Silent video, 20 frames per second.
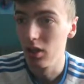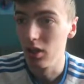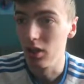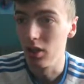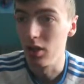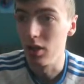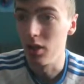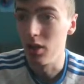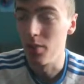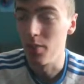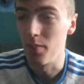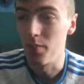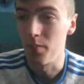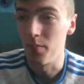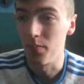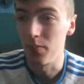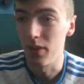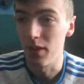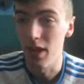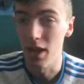and
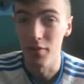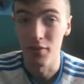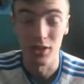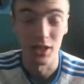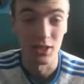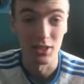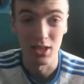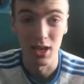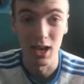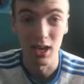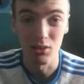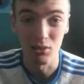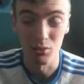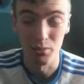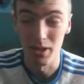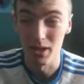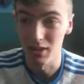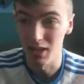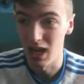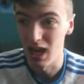then I died with
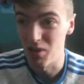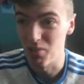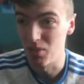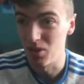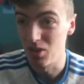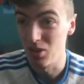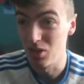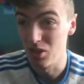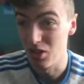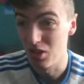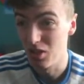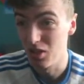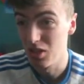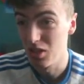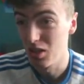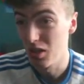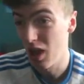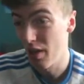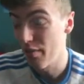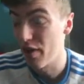my diamonds,
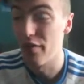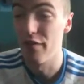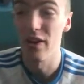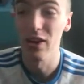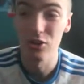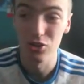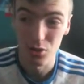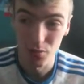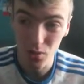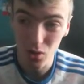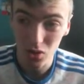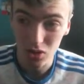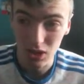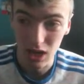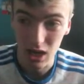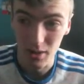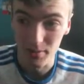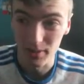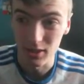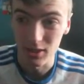and then I found some more
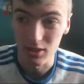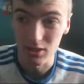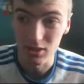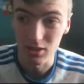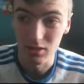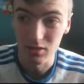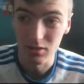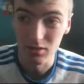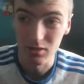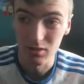diamonds